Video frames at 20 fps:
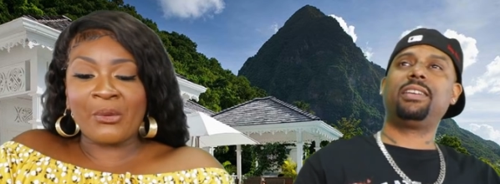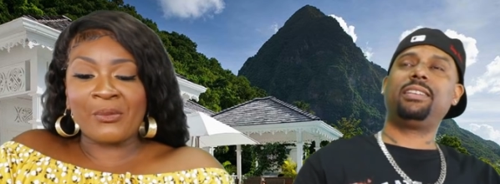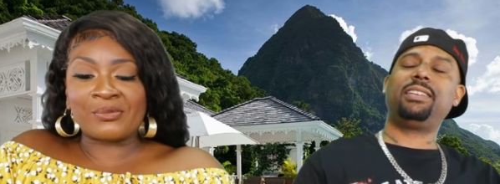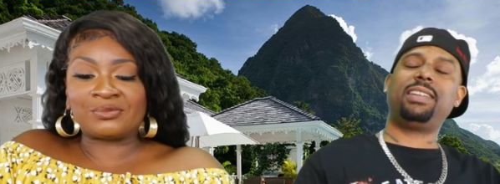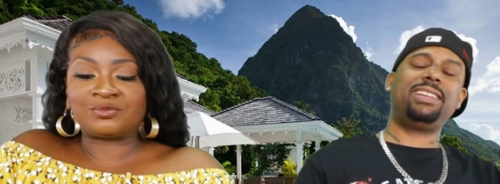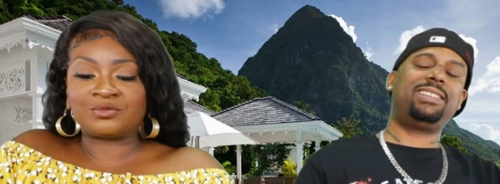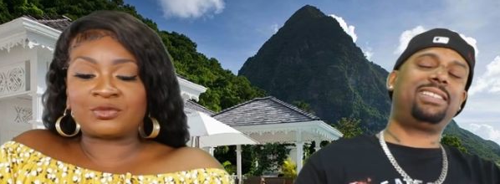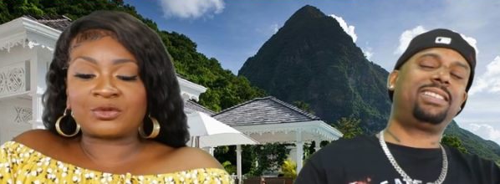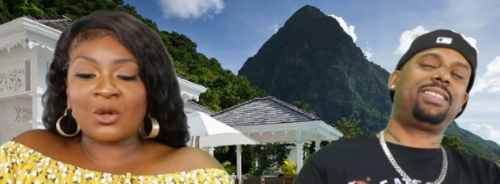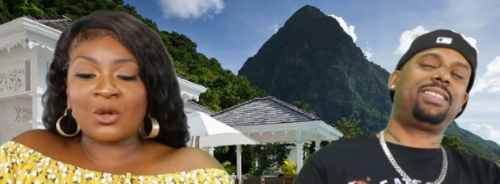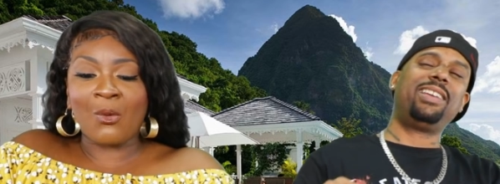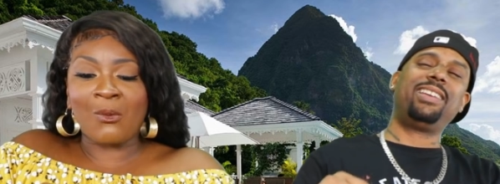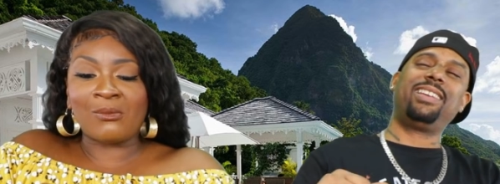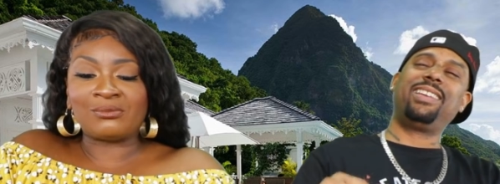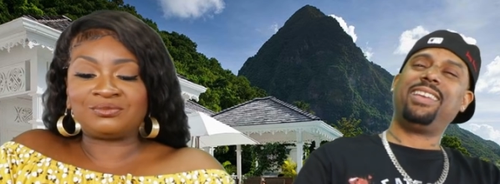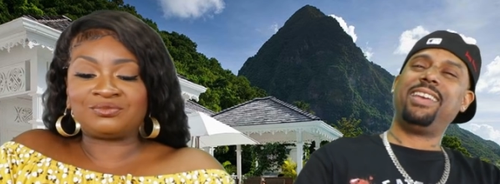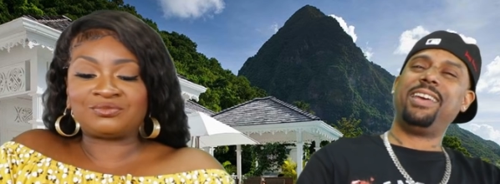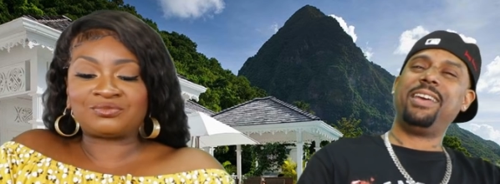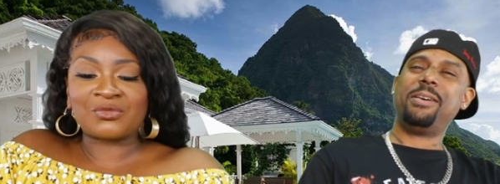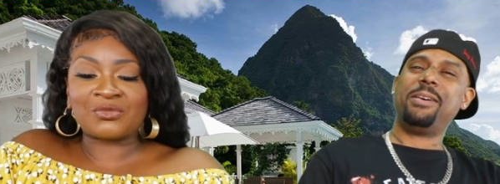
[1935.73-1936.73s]
Speaker 1: This
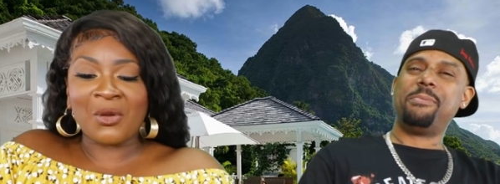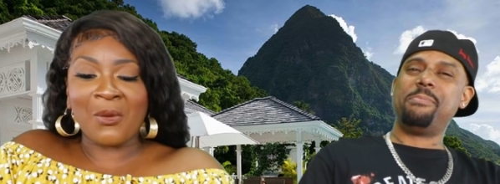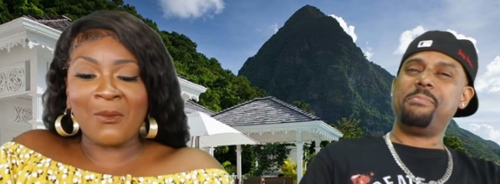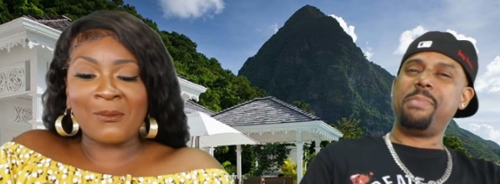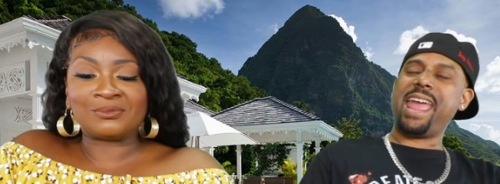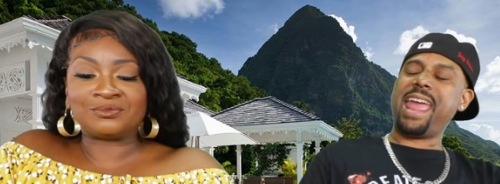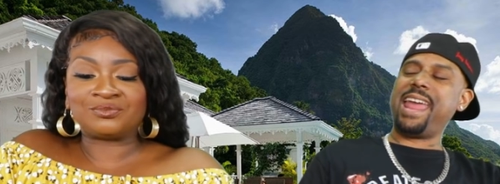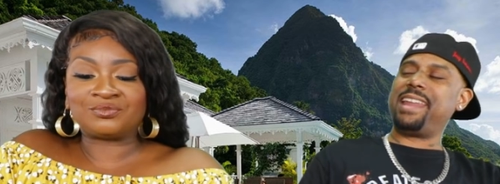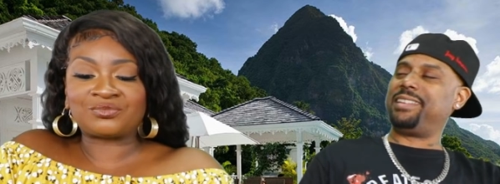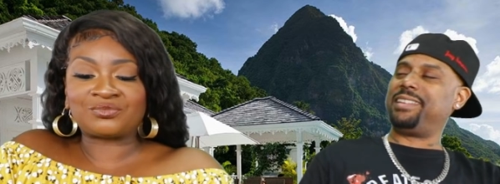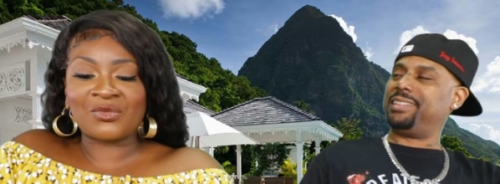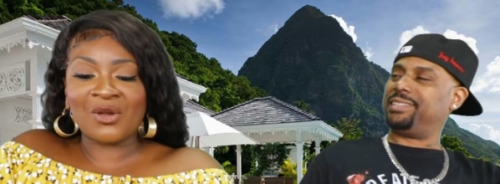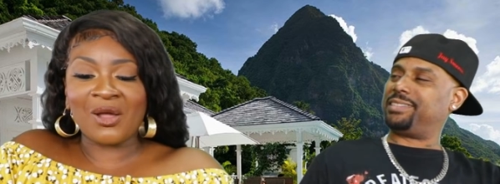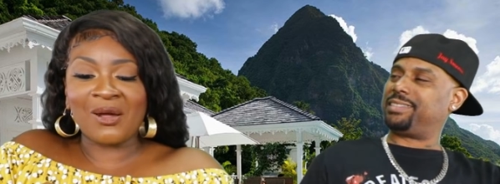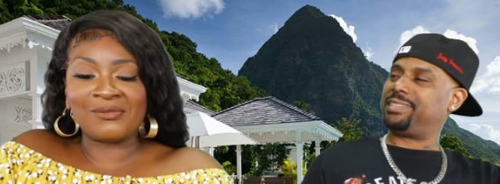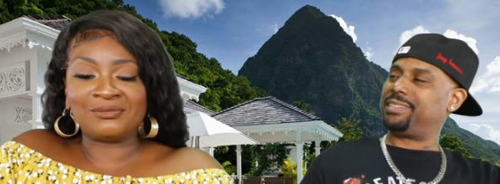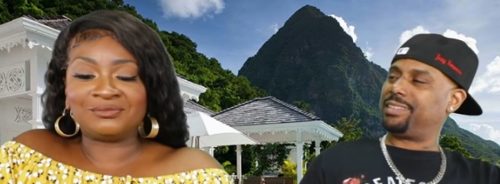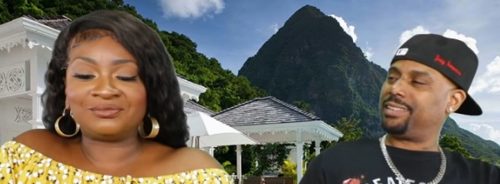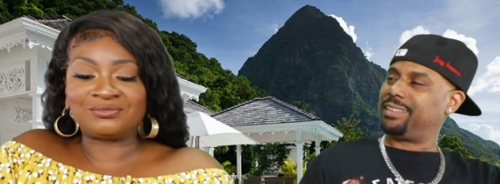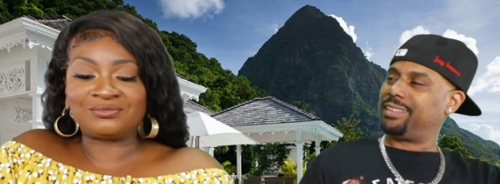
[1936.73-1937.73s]
shit,
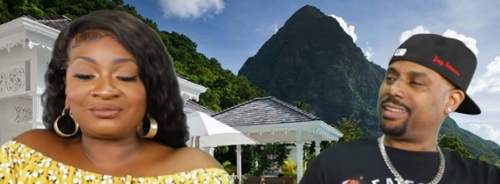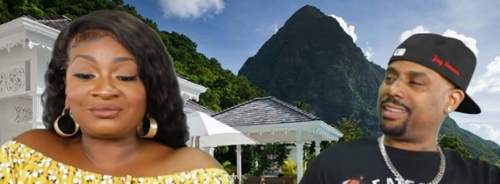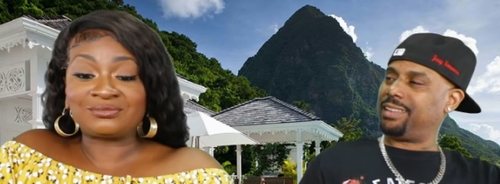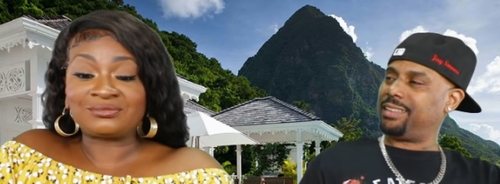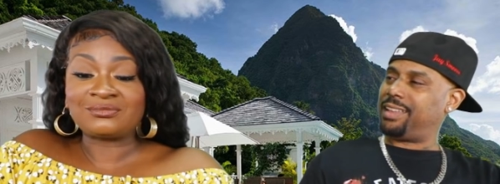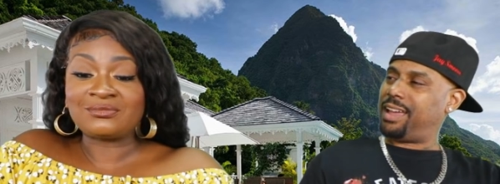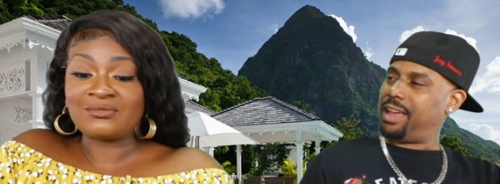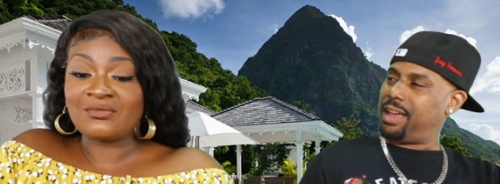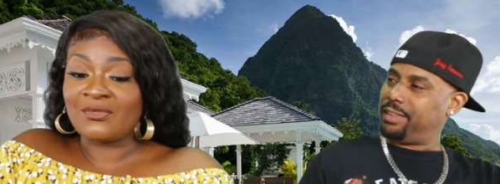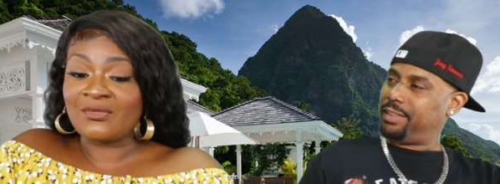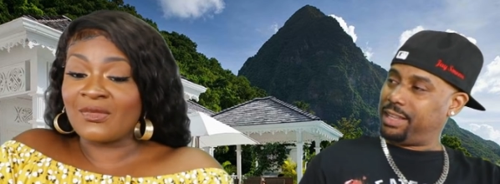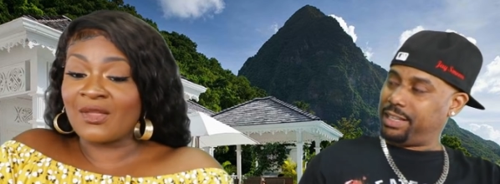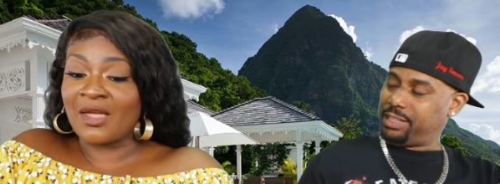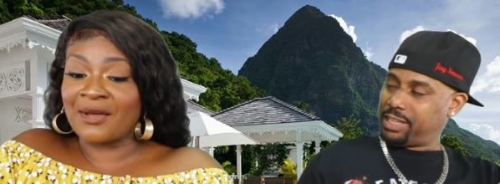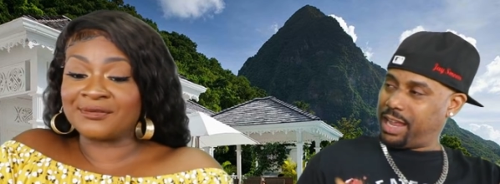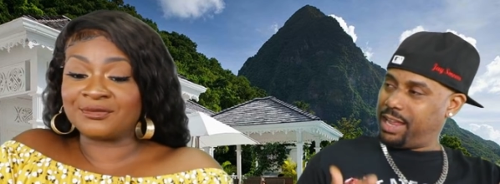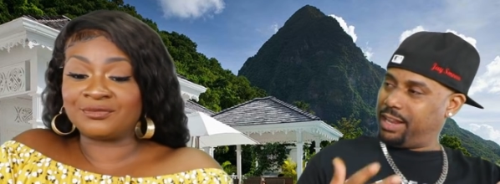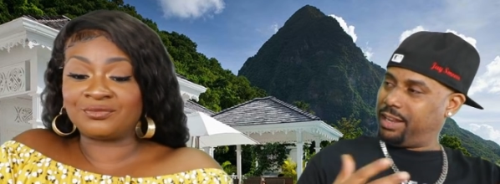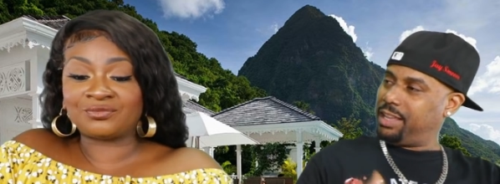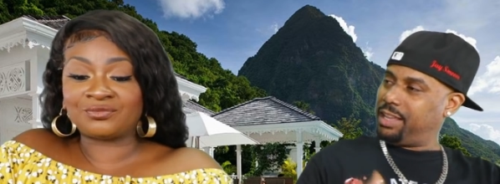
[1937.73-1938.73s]
madness. Uh, it,
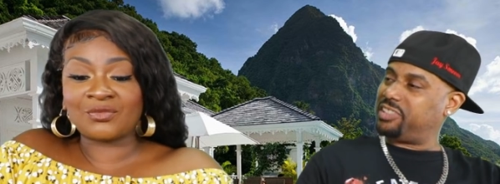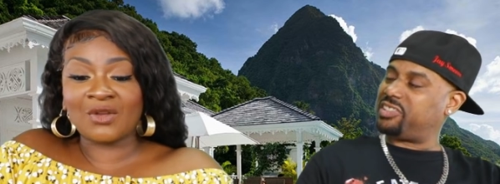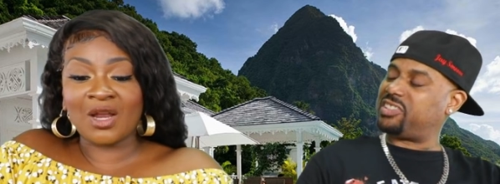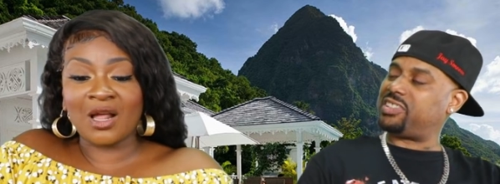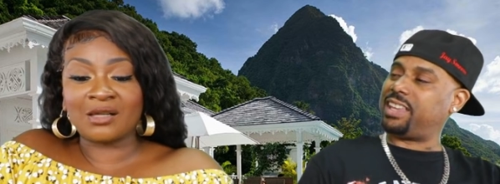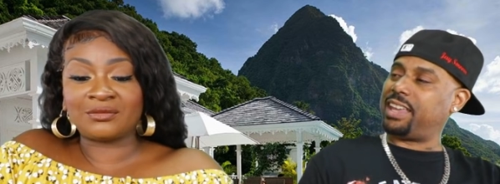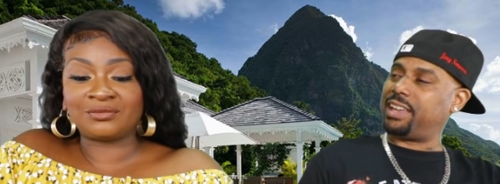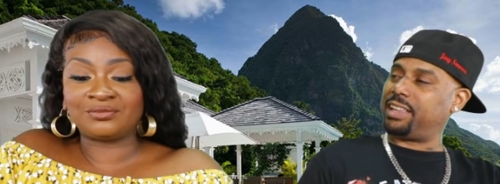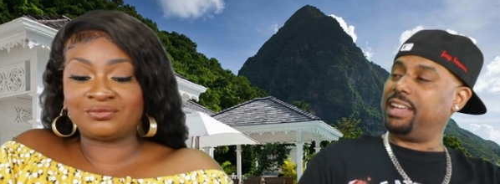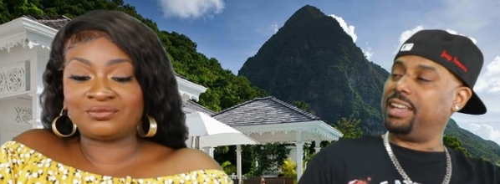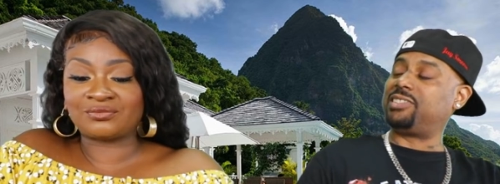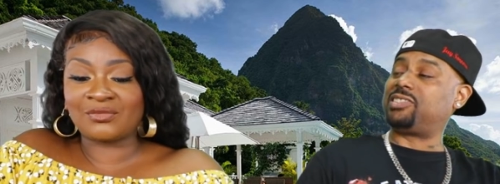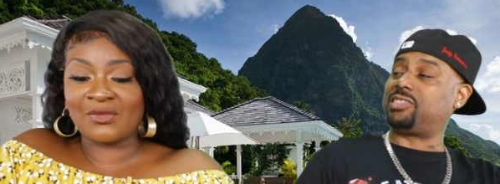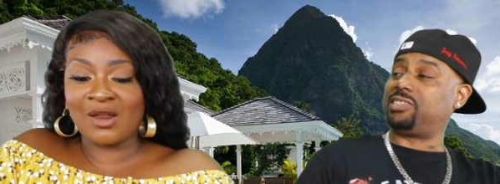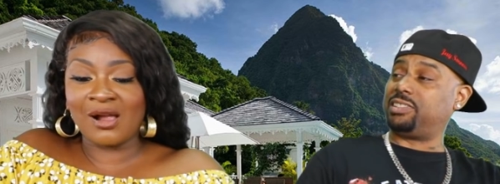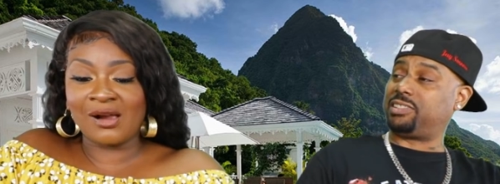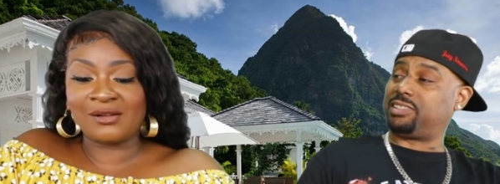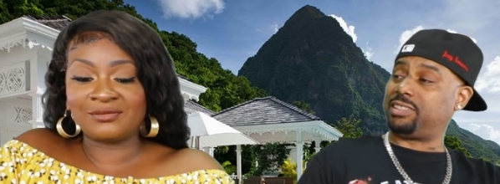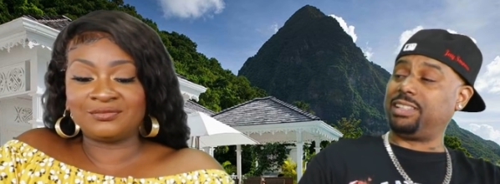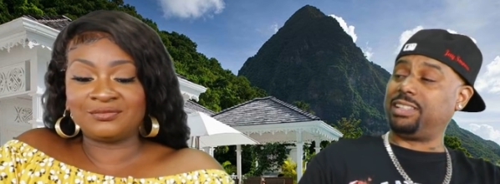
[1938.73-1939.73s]
it's sick.
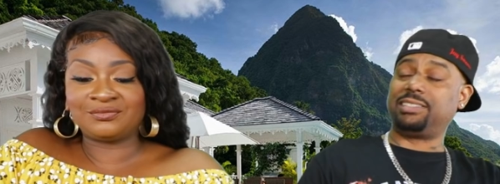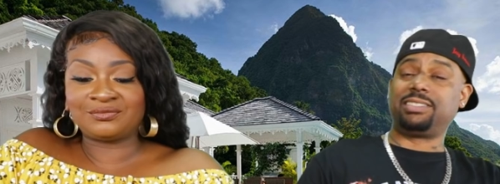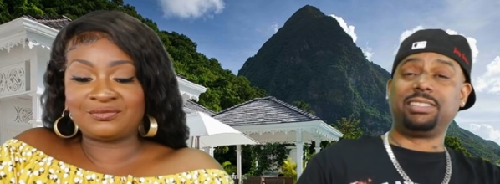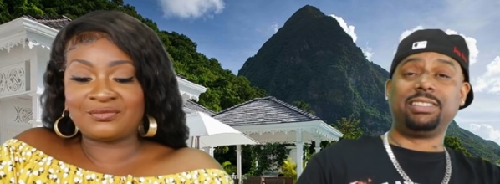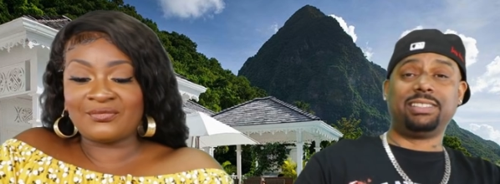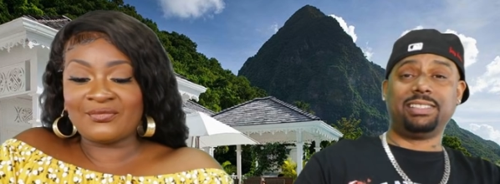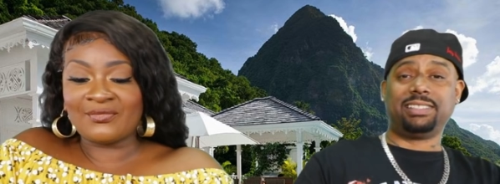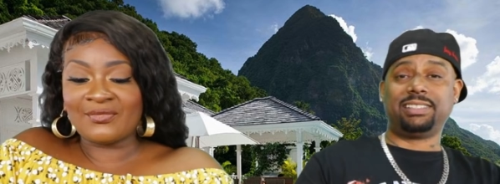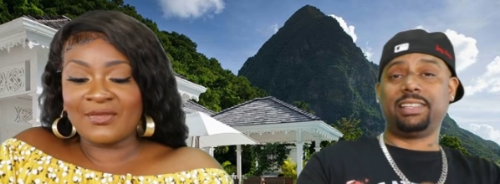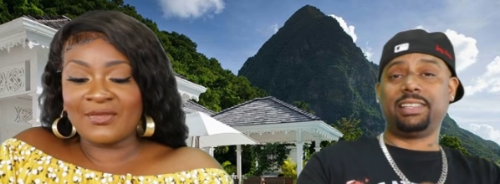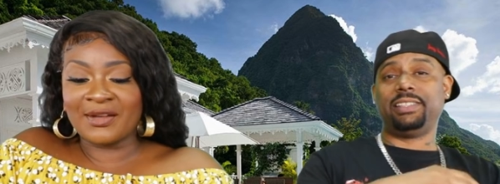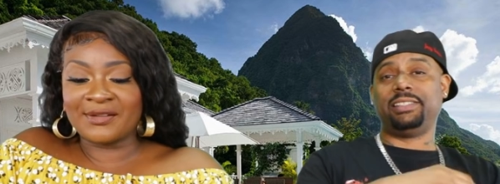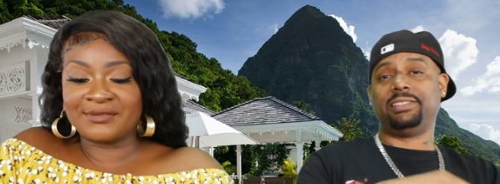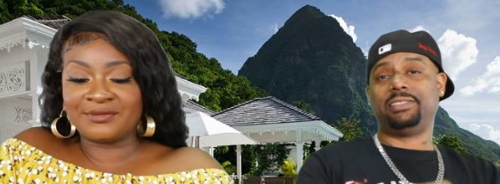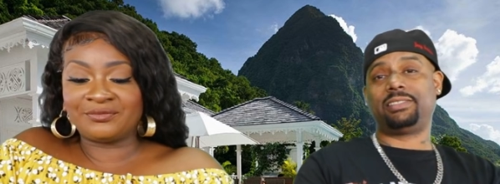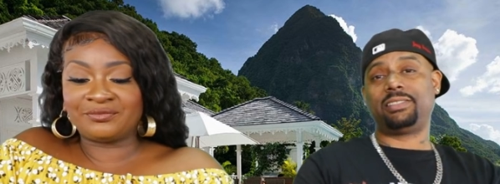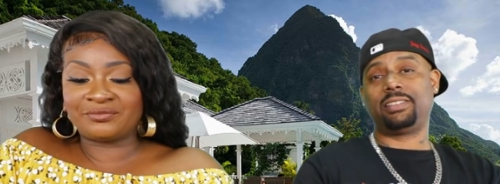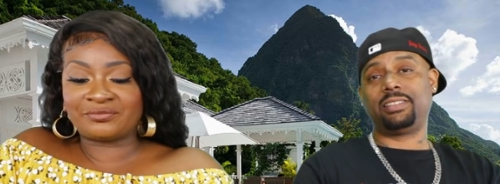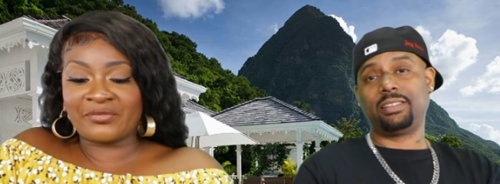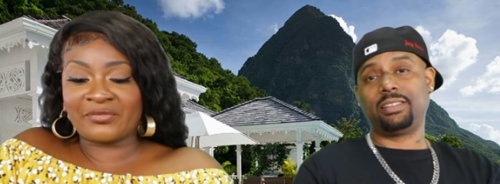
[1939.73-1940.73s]
It's a, it's a disease.